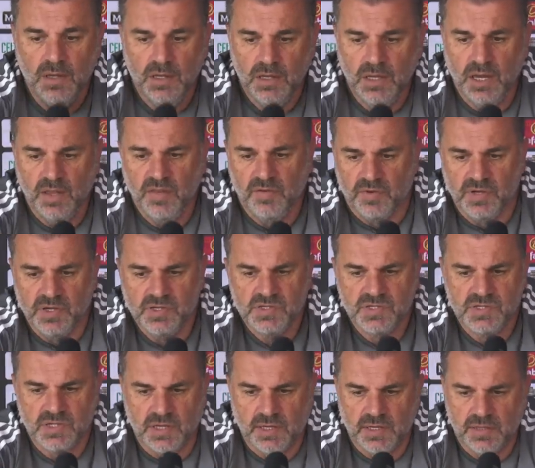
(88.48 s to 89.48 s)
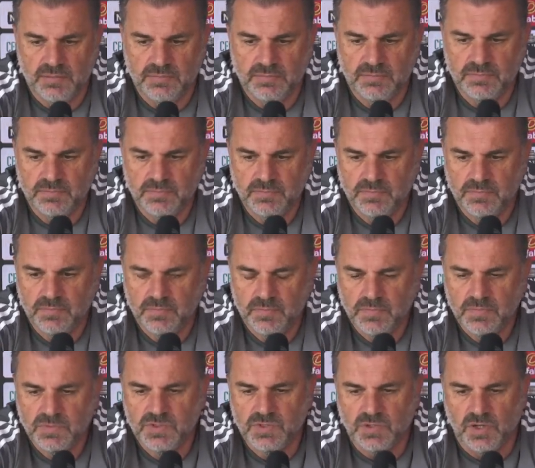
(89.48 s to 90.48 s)
Yeah, there is.
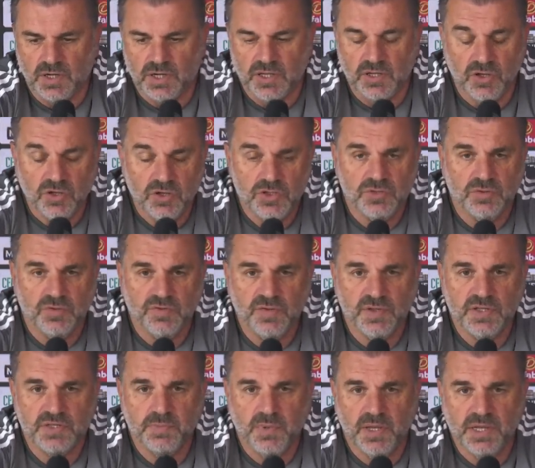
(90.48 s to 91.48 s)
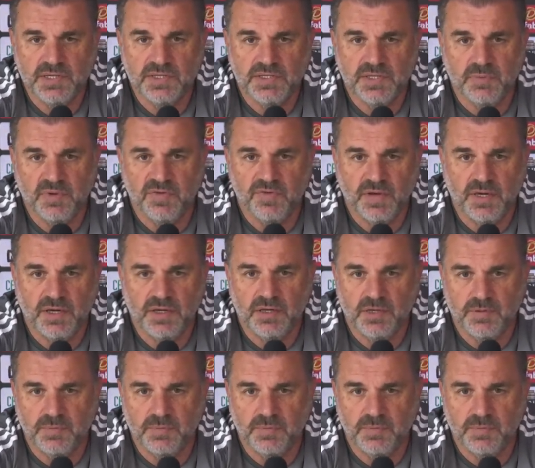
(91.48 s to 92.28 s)
It's not unusual for this place, to be fair.